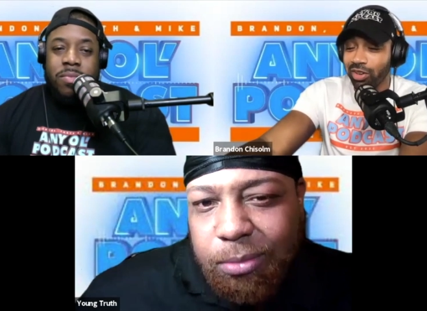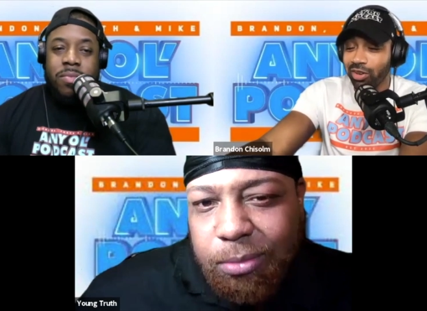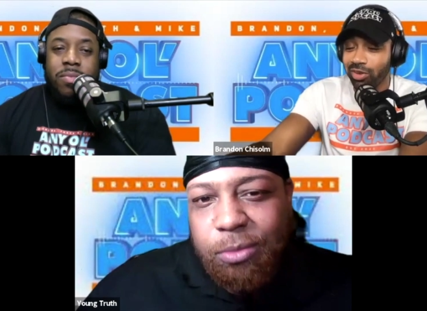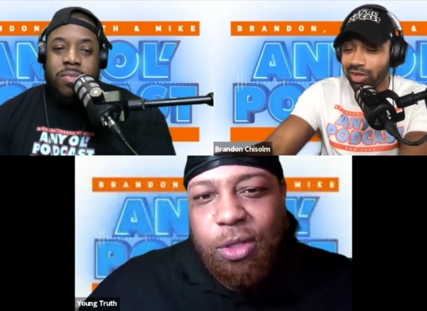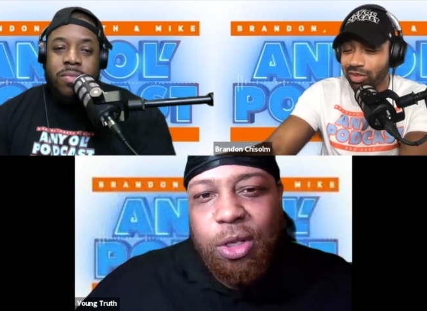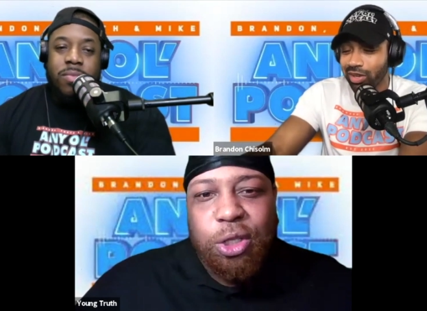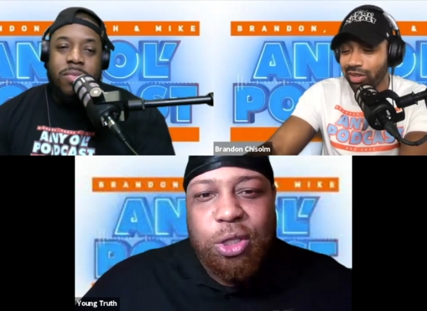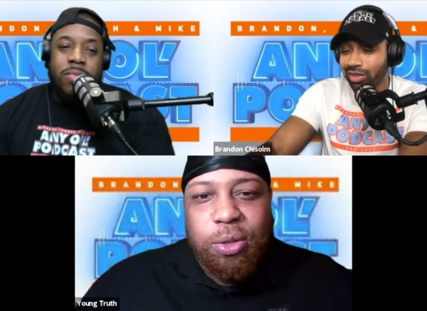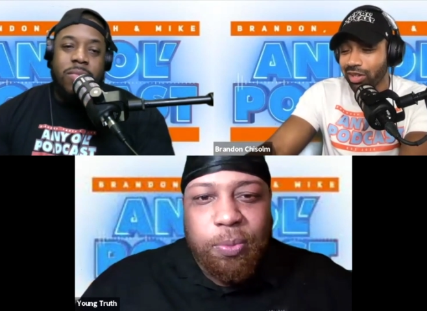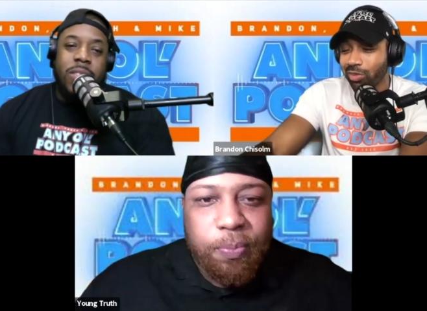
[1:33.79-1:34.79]
Speaker 1: It's because he
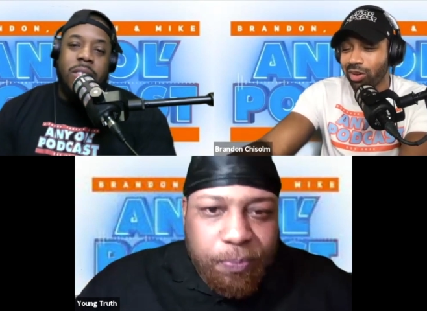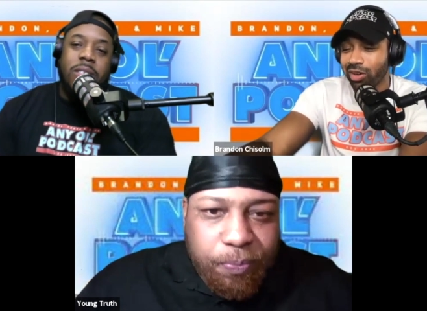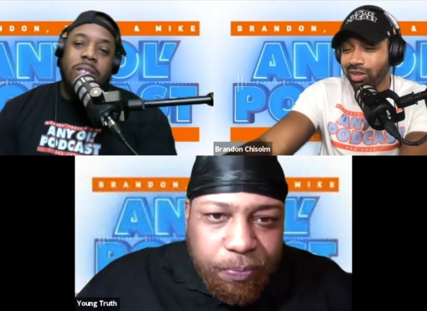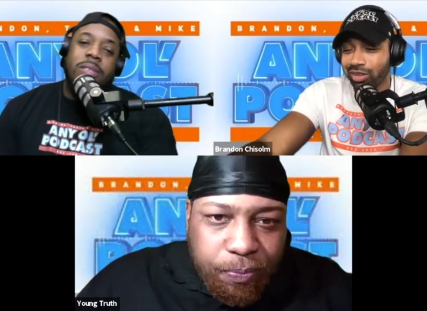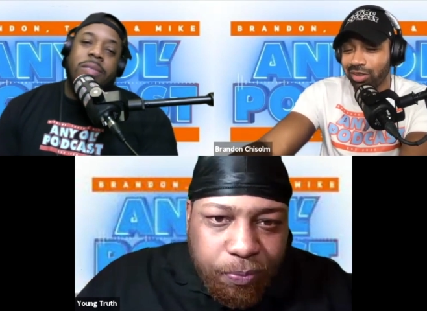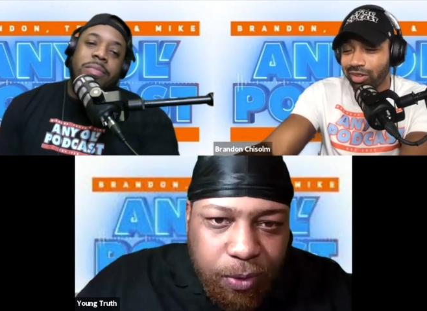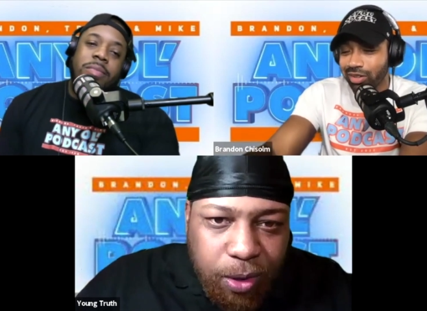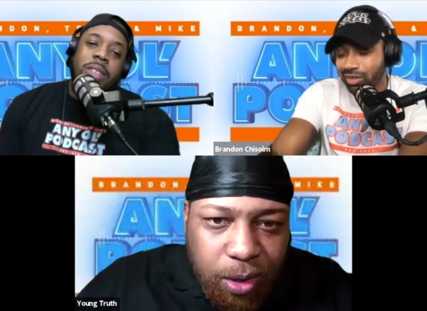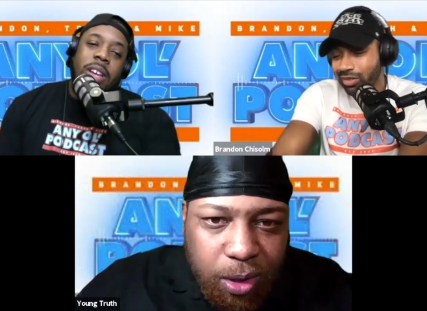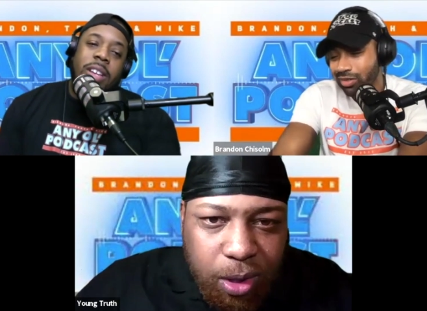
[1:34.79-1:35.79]
wanted to do it.
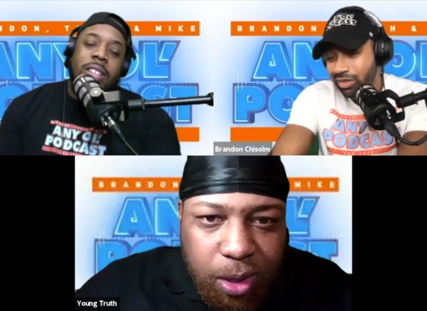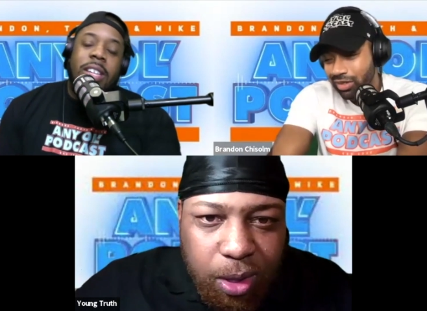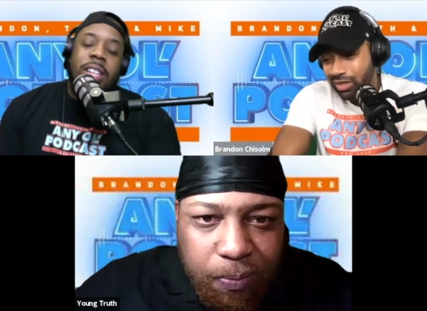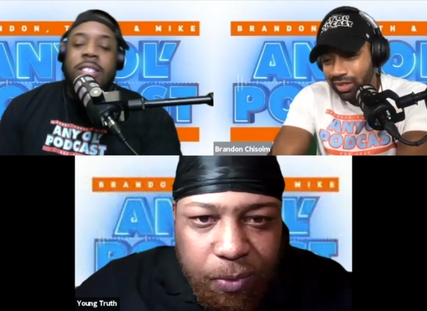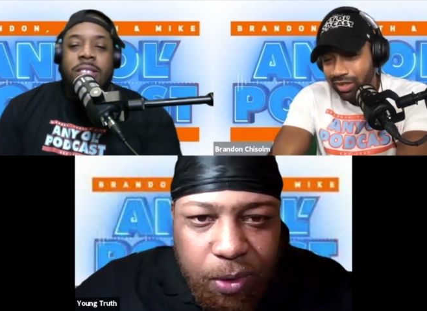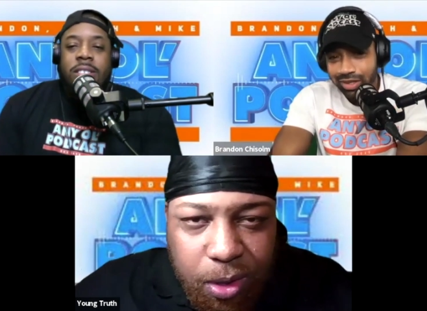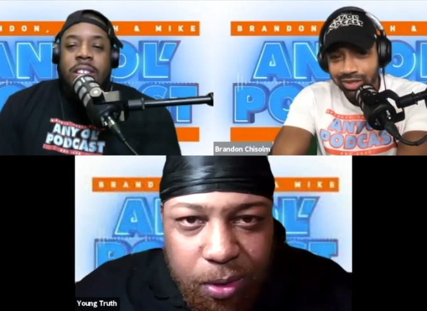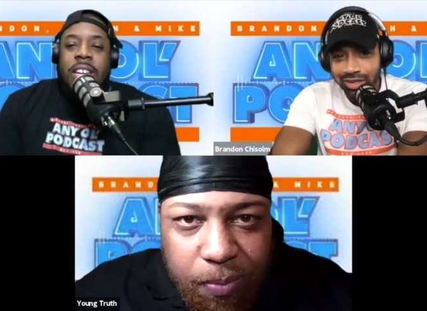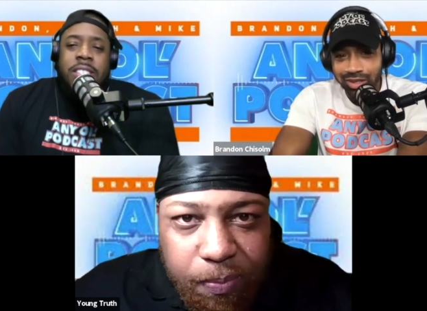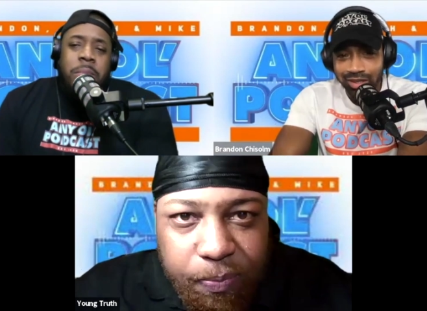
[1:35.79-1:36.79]
Speaker 2: Yeah, it's his it's
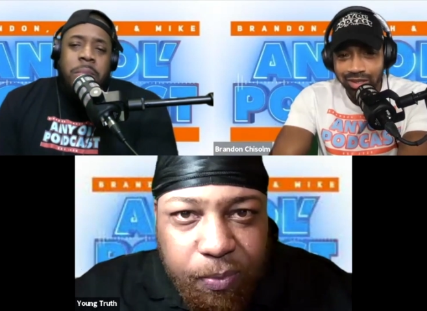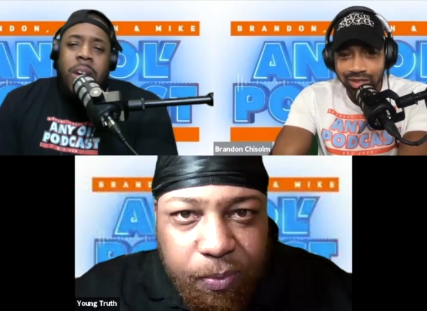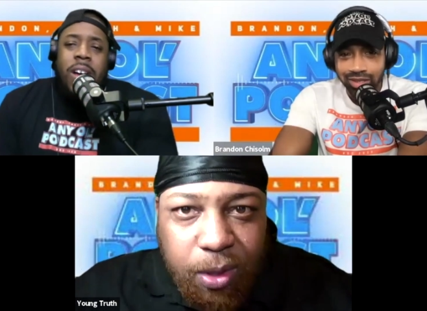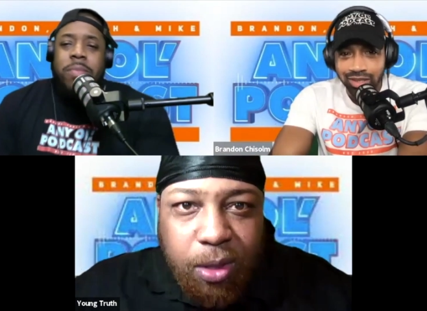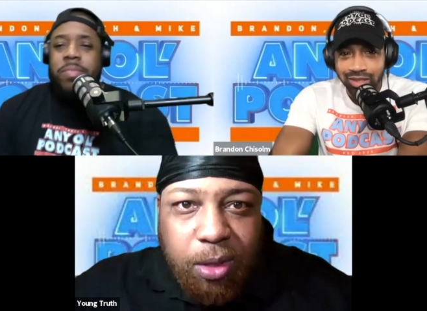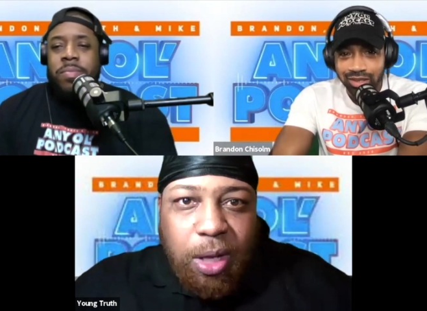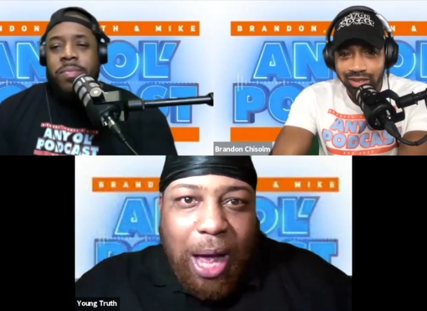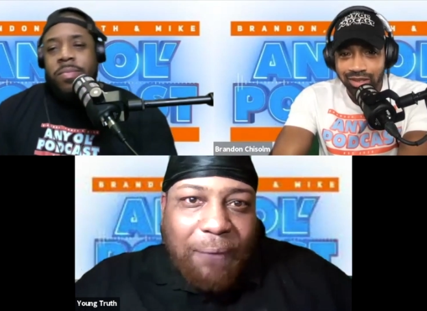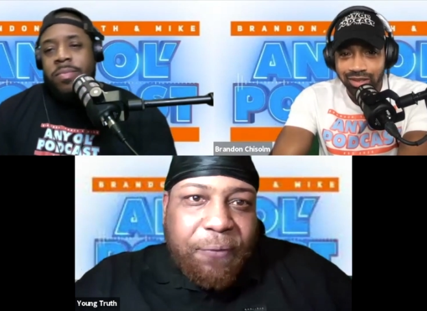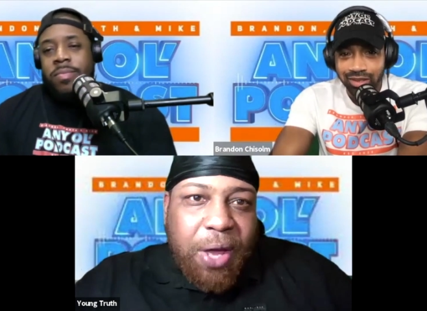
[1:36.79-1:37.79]
his mom.
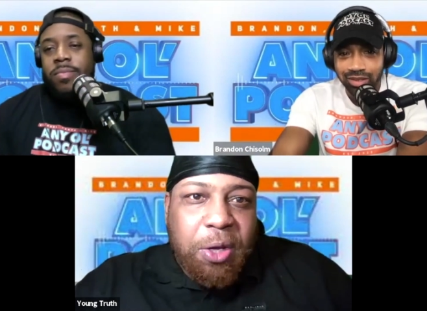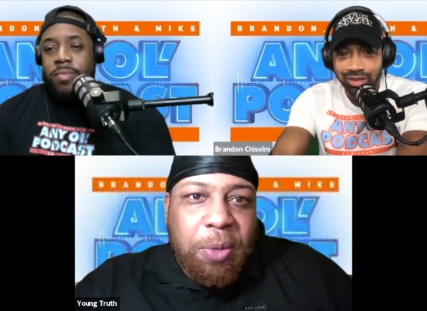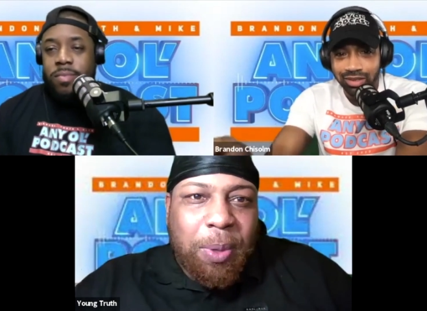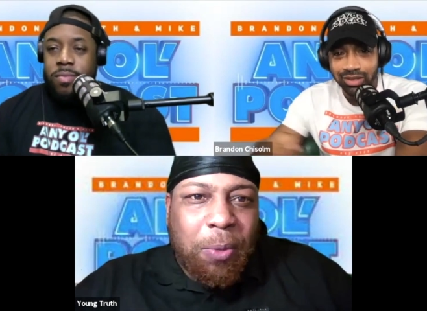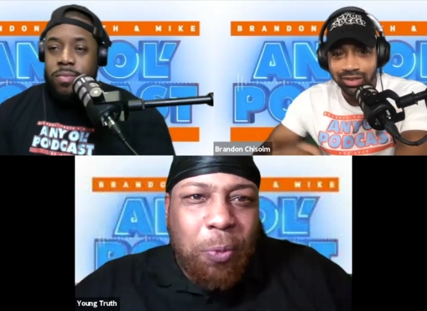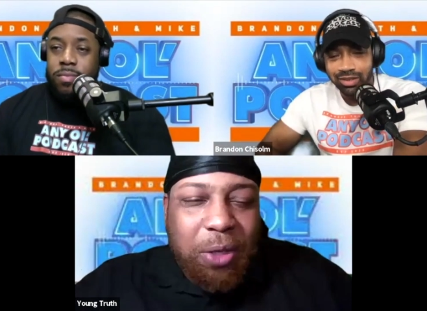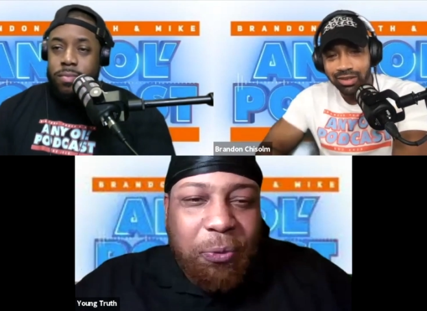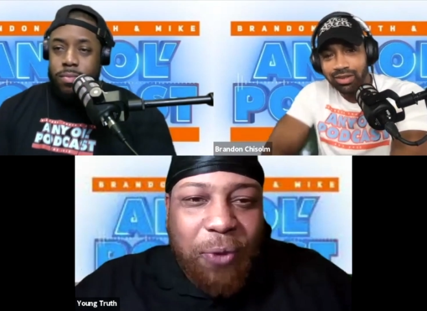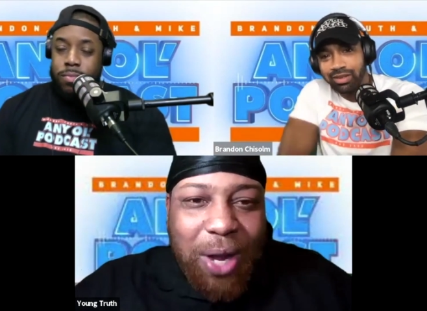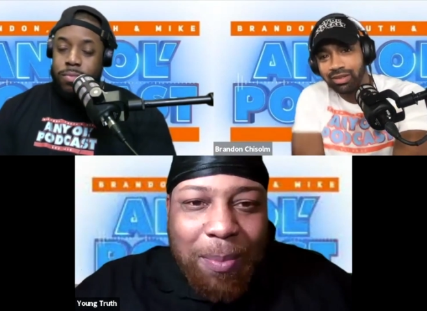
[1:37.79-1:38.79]
I feel you, but what the
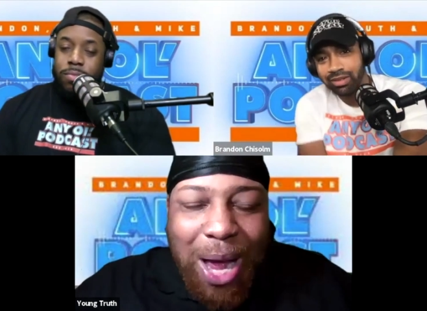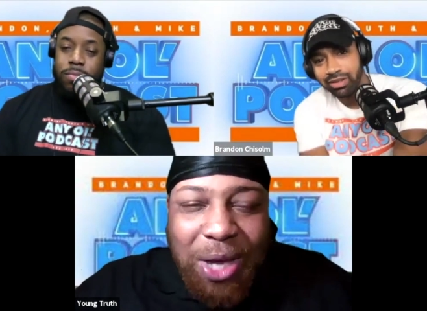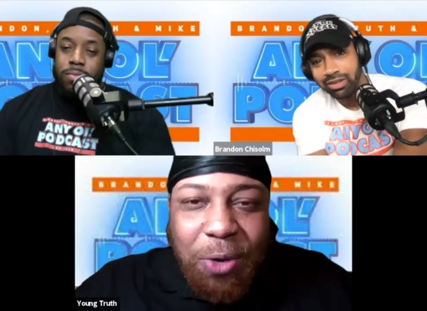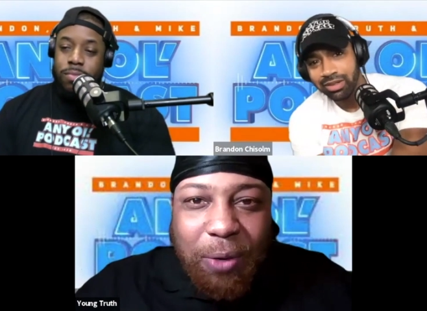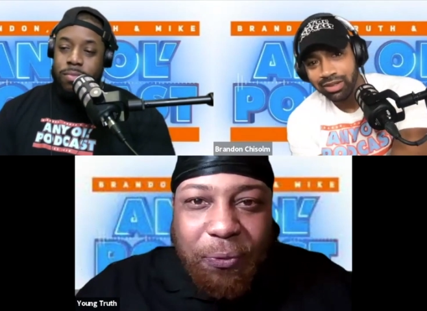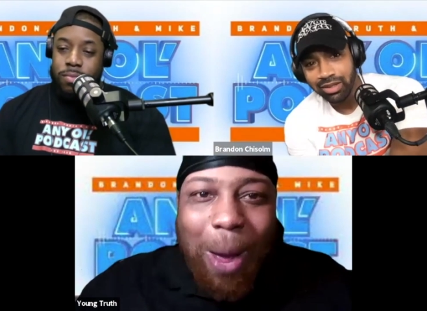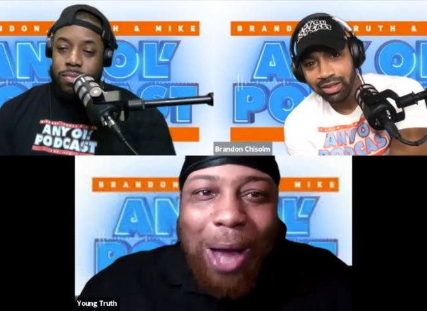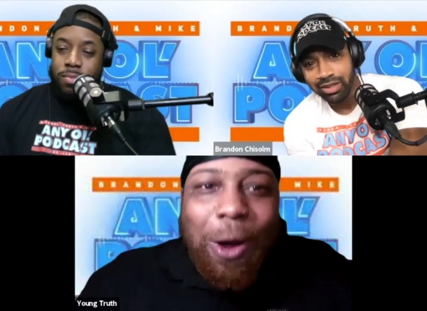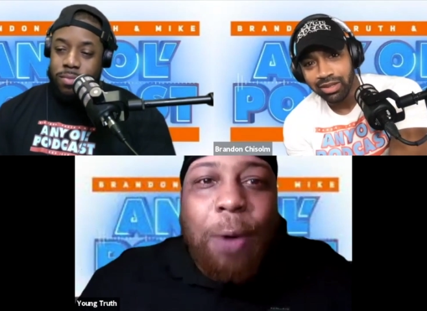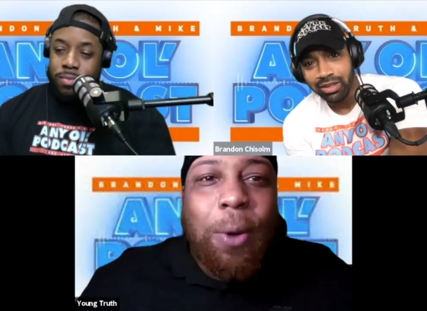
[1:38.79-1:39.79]
fuck am I doing it for? Why do
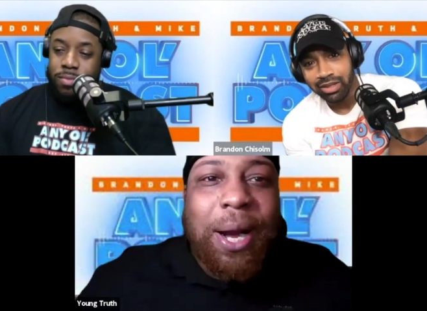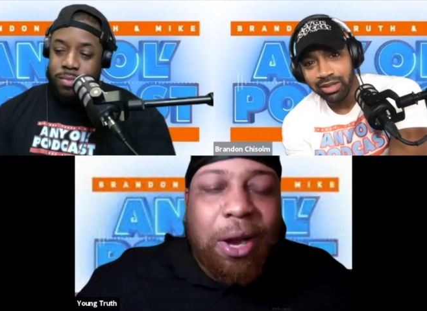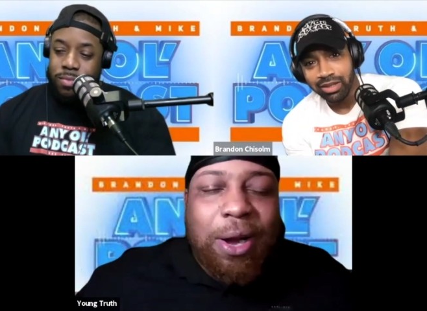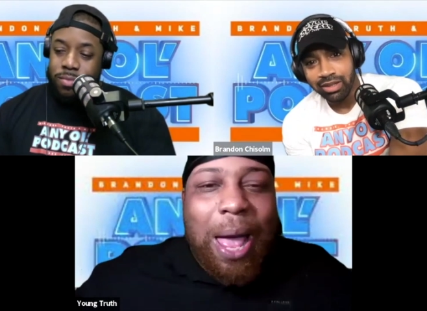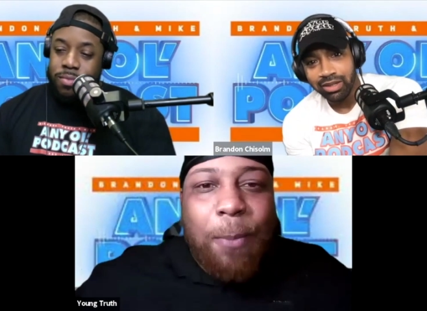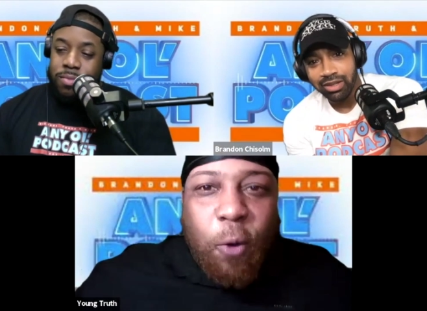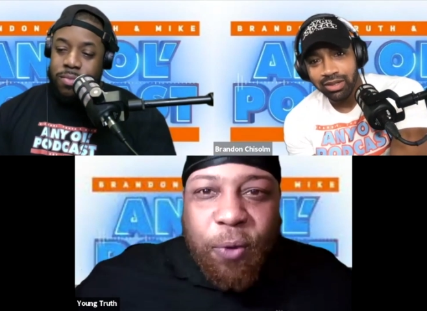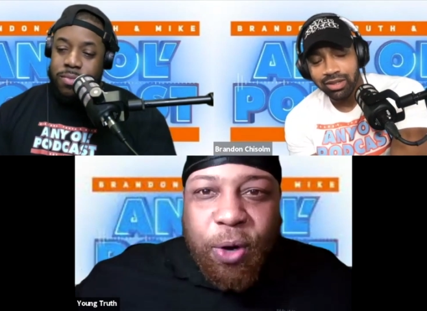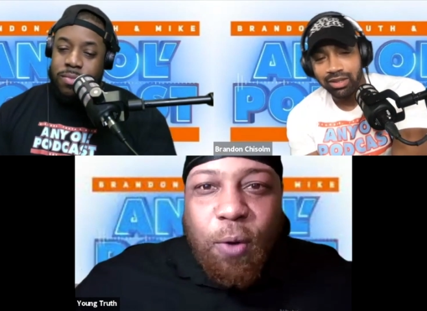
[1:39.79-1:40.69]
I want to hear that over and